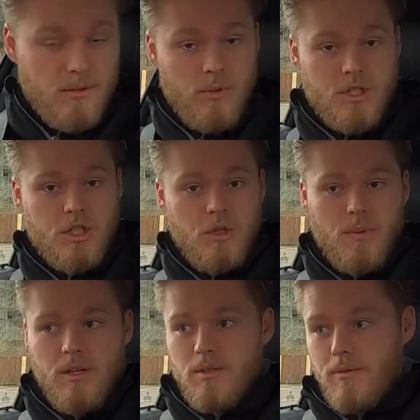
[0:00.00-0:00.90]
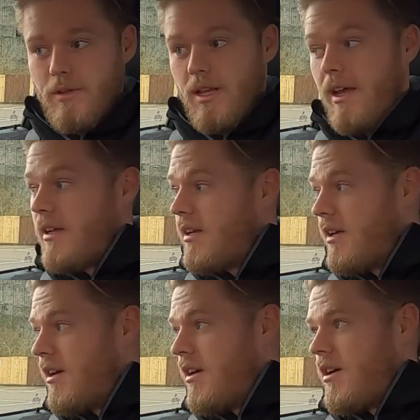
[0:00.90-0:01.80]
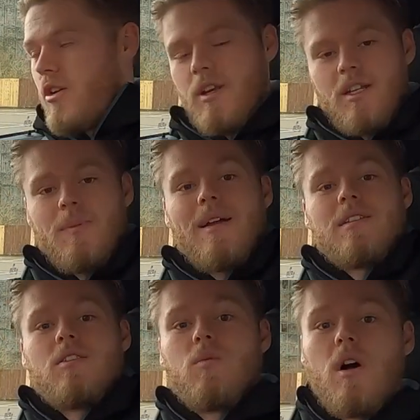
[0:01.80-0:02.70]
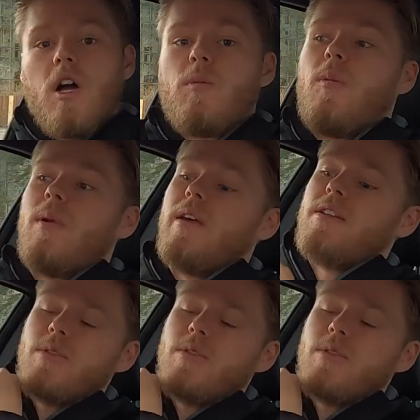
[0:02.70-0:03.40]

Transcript: which it should be used every day, you'd expect it to work properly.